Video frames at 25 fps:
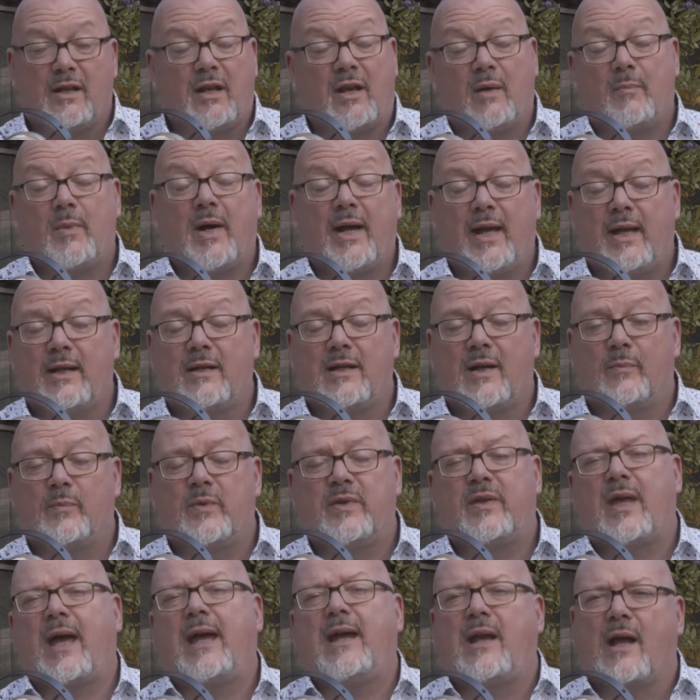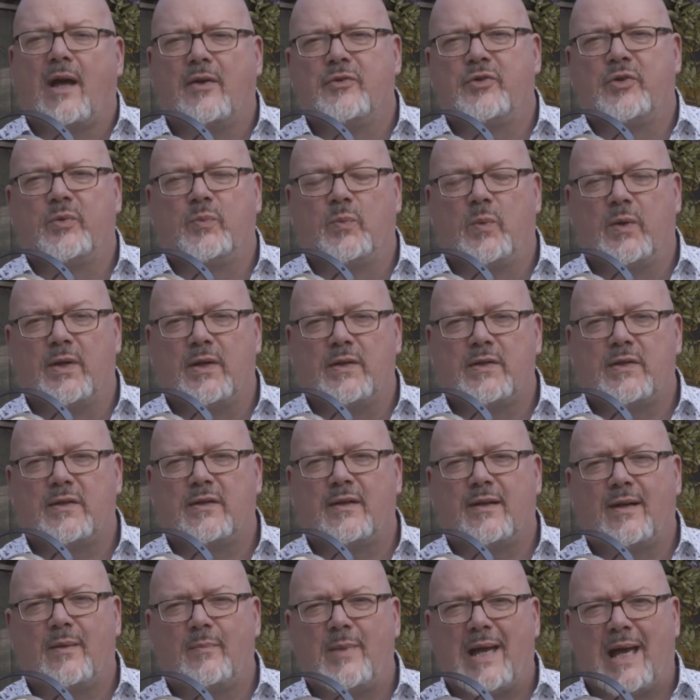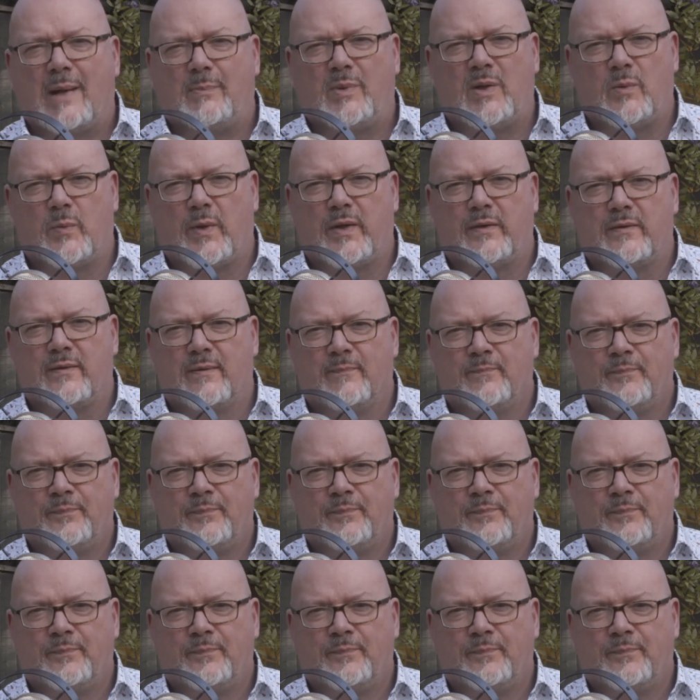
and I might end up with 800 words that I'm happy with.